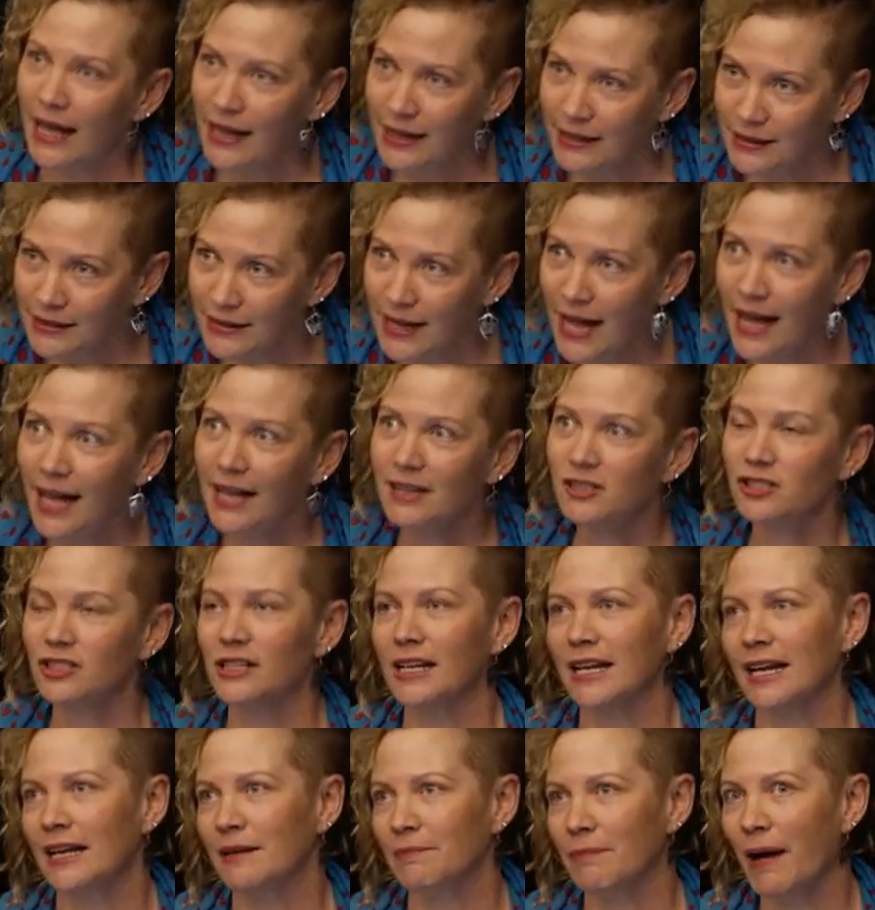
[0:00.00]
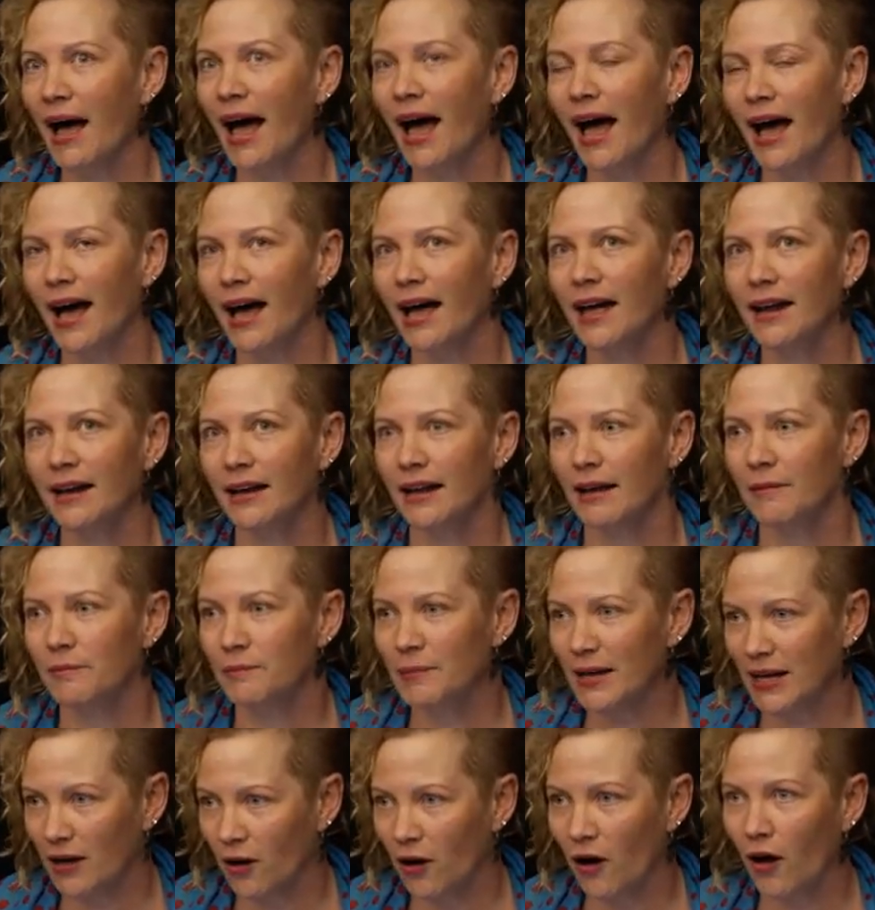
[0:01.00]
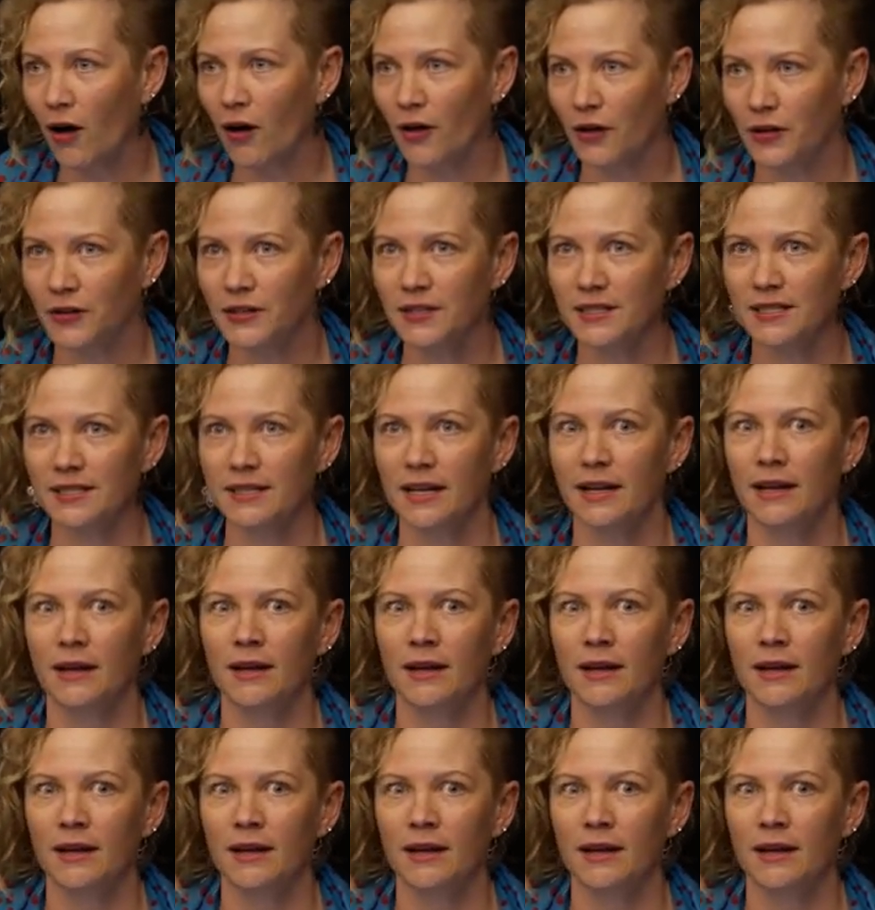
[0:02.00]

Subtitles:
largely in part because